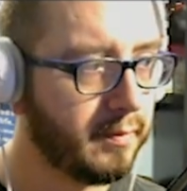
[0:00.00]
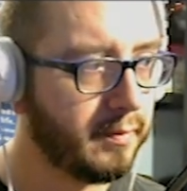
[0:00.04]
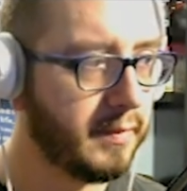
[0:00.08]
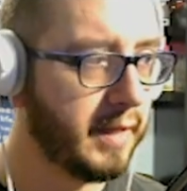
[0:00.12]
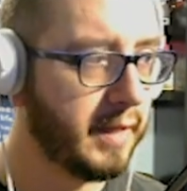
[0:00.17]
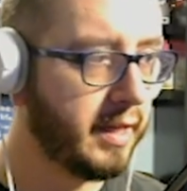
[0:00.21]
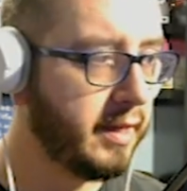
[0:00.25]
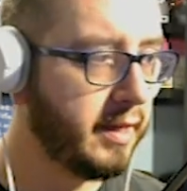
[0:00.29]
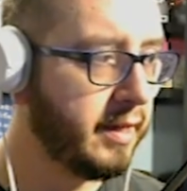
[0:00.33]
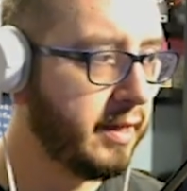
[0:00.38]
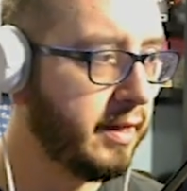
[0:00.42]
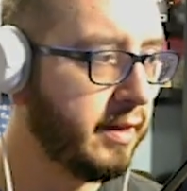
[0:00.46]

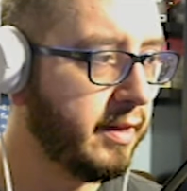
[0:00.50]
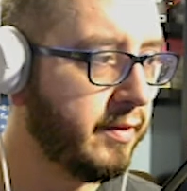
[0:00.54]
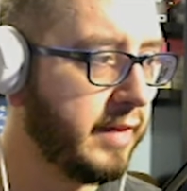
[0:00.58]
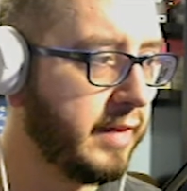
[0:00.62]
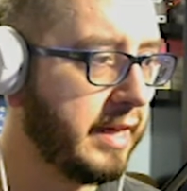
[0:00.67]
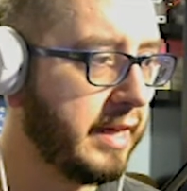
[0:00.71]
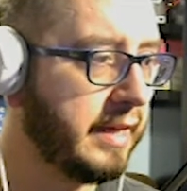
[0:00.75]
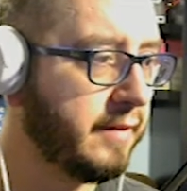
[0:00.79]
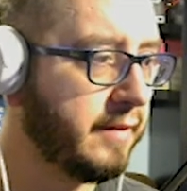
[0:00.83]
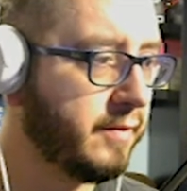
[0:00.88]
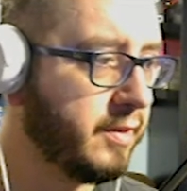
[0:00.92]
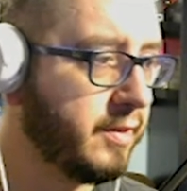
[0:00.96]
and
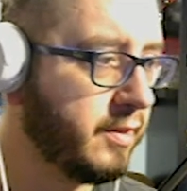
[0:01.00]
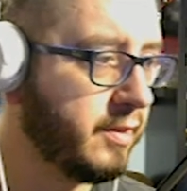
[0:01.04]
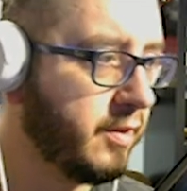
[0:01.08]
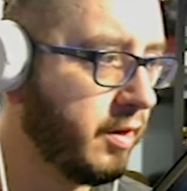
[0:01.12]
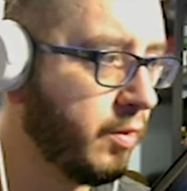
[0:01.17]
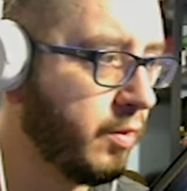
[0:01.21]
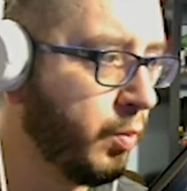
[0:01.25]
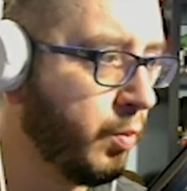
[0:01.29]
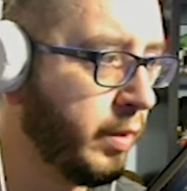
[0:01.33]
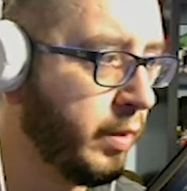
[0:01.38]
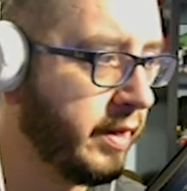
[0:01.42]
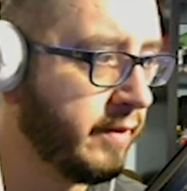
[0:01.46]
that gives us
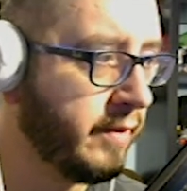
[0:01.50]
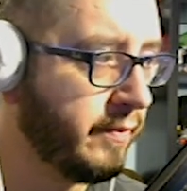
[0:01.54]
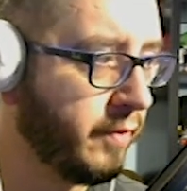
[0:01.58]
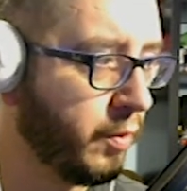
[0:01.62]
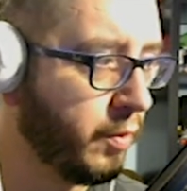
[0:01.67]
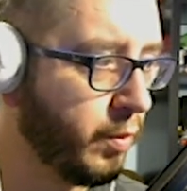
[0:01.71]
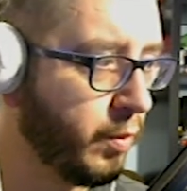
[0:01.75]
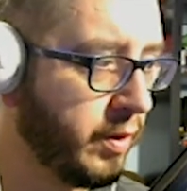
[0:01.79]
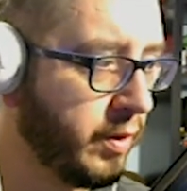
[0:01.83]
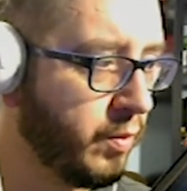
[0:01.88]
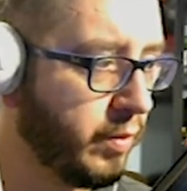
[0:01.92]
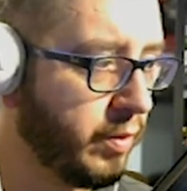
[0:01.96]
our win for
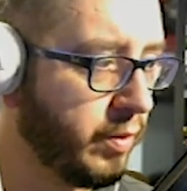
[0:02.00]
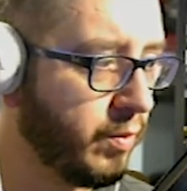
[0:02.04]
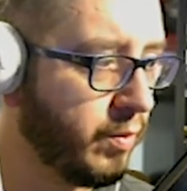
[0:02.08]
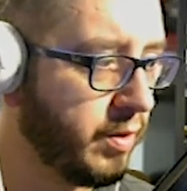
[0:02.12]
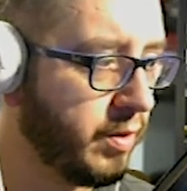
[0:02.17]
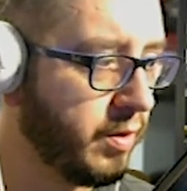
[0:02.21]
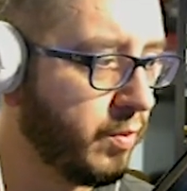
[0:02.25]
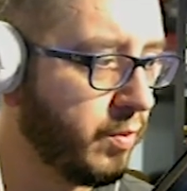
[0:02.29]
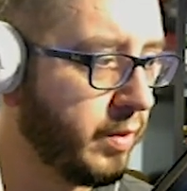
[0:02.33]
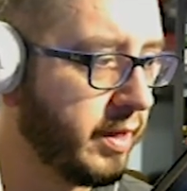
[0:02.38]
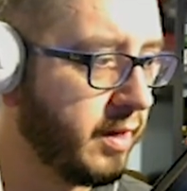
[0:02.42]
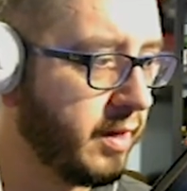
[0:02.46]
when we
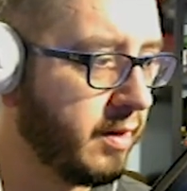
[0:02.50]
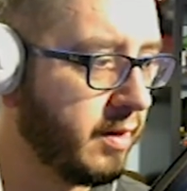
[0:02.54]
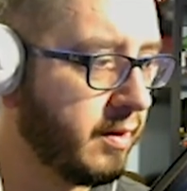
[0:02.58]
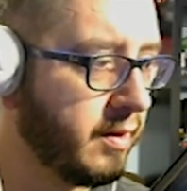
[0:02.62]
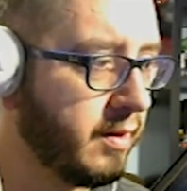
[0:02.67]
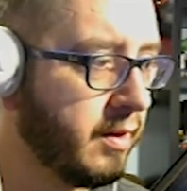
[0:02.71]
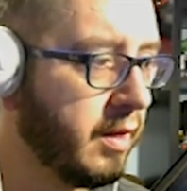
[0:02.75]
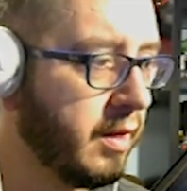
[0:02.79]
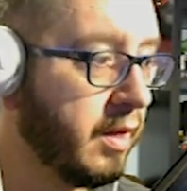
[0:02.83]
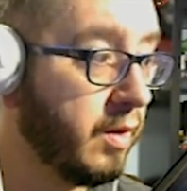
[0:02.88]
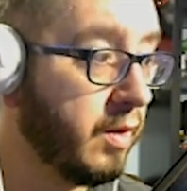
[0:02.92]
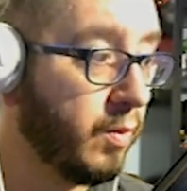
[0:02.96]
want to win.
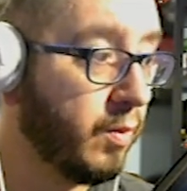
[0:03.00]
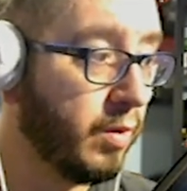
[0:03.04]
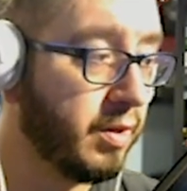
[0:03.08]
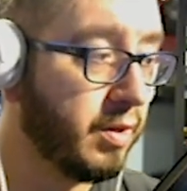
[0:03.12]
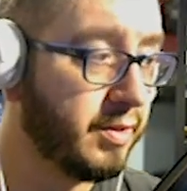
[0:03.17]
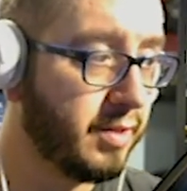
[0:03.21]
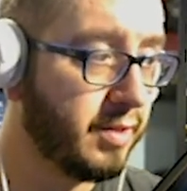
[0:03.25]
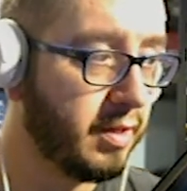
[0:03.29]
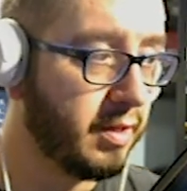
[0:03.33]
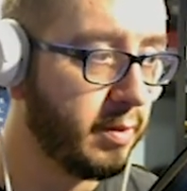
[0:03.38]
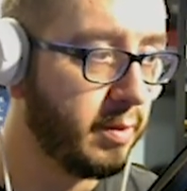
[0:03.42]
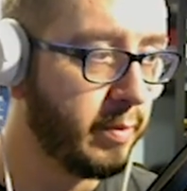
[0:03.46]
We're
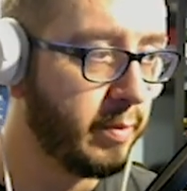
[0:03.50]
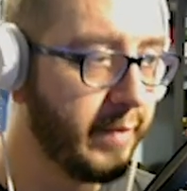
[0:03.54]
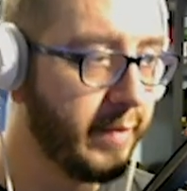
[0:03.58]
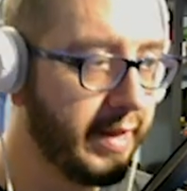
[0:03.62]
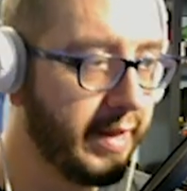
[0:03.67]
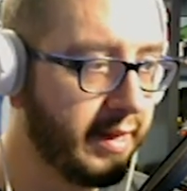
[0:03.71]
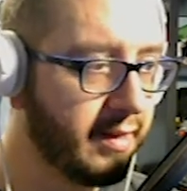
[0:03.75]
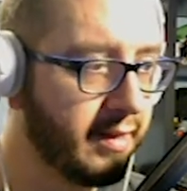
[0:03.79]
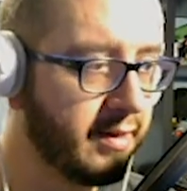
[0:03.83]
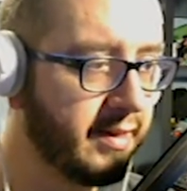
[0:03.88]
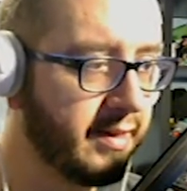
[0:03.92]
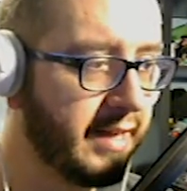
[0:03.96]
also going to be
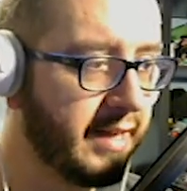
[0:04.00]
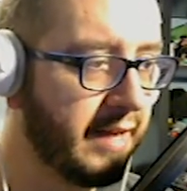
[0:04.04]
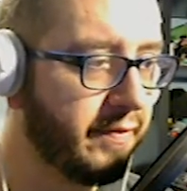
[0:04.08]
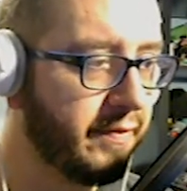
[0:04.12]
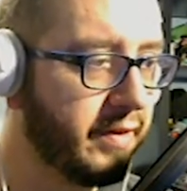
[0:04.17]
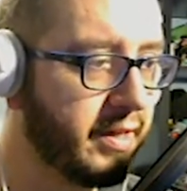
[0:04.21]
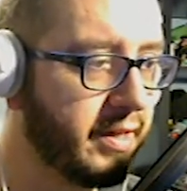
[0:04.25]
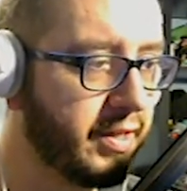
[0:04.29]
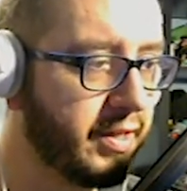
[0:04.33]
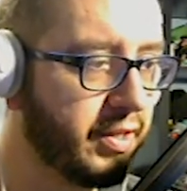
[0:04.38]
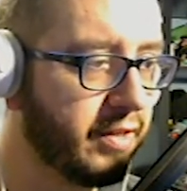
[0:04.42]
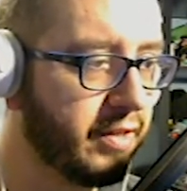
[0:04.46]
making
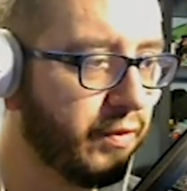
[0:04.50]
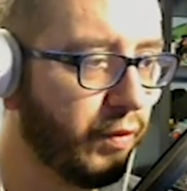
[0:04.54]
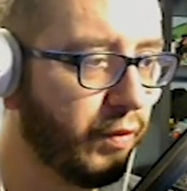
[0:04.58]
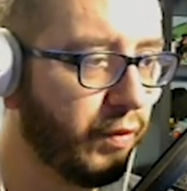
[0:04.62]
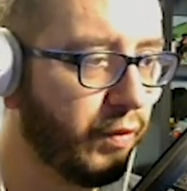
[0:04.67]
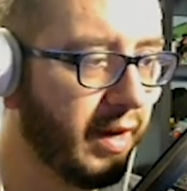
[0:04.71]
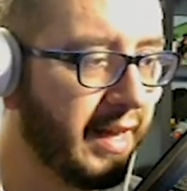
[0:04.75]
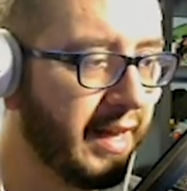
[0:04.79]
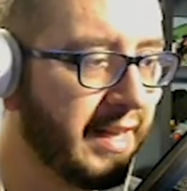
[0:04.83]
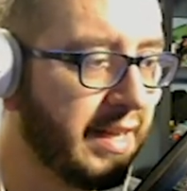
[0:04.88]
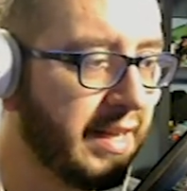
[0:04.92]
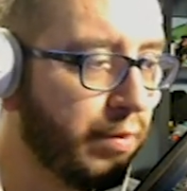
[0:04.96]
definitions
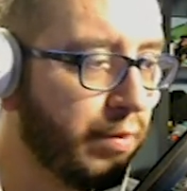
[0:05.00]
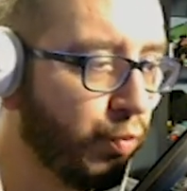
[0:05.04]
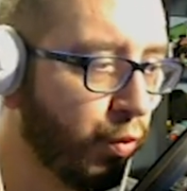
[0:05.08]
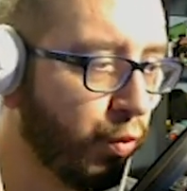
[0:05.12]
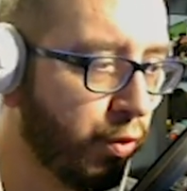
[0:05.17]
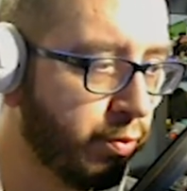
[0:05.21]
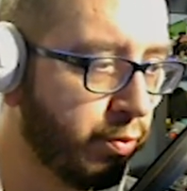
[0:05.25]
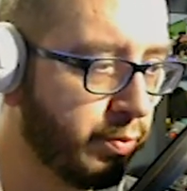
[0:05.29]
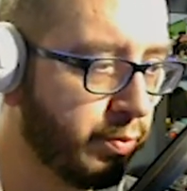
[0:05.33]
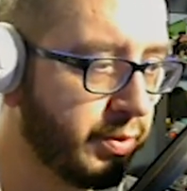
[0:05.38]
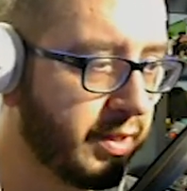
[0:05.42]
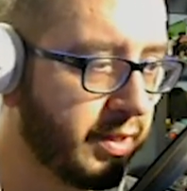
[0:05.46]
for any
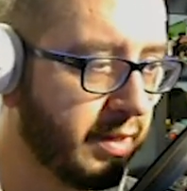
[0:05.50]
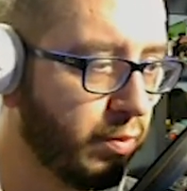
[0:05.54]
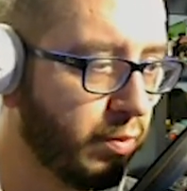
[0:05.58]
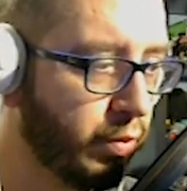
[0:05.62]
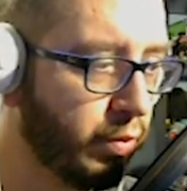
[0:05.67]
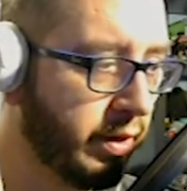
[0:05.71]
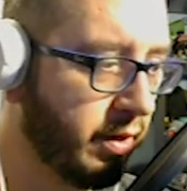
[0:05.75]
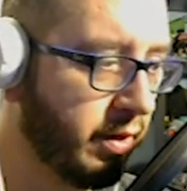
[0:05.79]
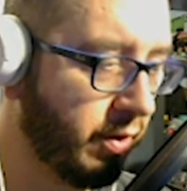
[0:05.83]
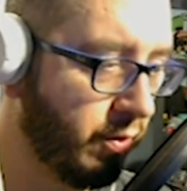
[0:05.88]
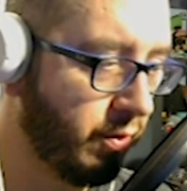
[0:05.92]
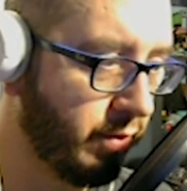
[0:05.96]
rooms that
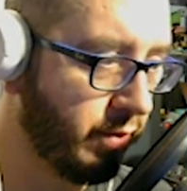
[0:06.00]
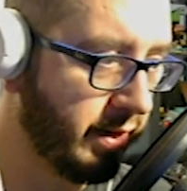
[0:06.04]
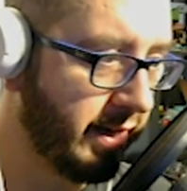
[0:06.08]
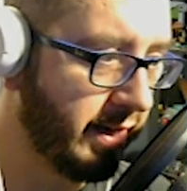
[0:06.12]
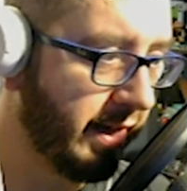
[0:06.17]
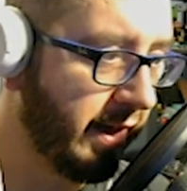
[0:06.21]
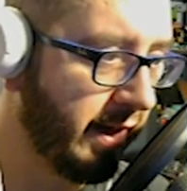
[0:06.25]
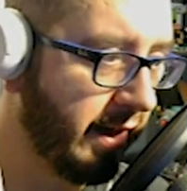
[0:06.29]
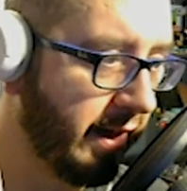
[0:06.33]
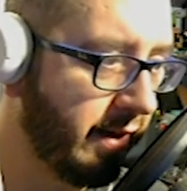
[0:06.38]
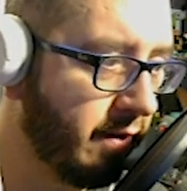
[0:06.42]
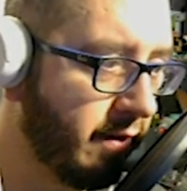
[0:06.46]
we're going to
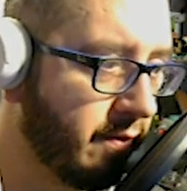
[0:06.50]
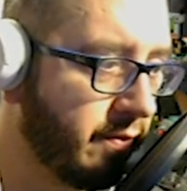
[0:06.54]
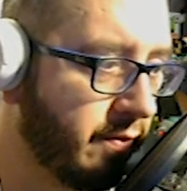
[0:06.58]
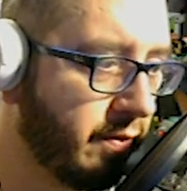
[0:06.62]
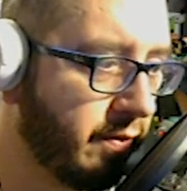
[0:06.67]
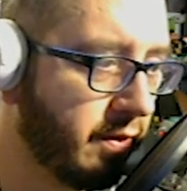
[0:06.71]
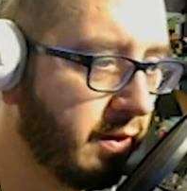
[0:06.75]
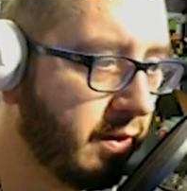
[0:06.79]
have.